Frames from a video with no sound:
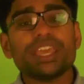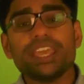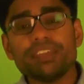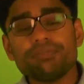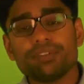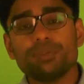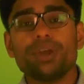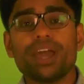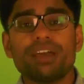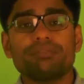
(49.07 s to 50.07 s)
If you
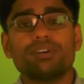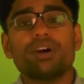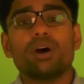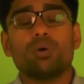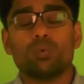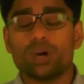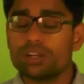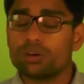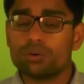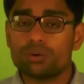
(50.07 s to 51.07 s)
have
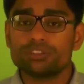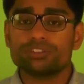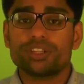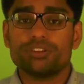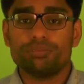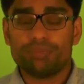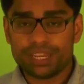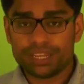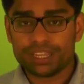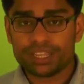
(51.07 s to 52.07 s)
one course
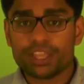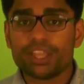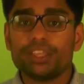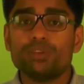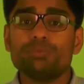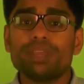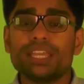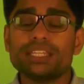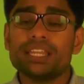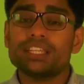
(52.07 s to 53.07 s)
remaining, you
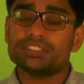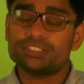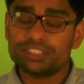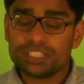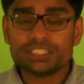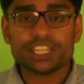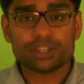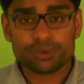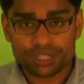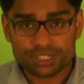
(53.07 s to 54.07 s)
may still take
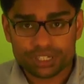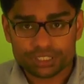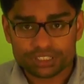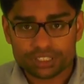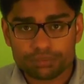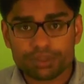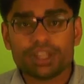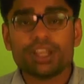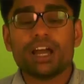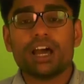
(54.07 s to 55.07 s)
your internship
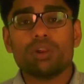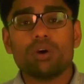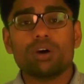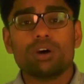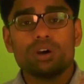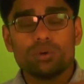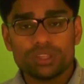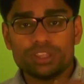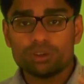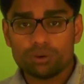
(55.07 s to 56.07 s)
along
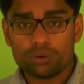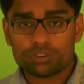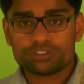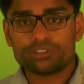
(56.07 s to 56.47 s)
with the course.